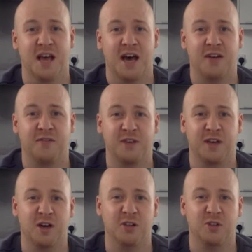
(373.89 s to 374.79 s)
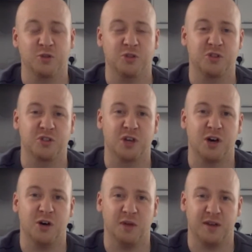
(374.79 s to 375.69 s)
And I think Arsenal's new
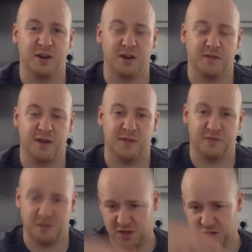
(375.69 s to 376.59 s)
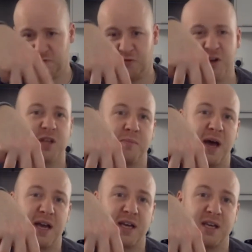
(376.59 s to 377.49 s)
style, they kind of have the 3 at the
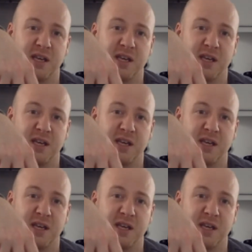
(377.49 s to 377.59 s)
back,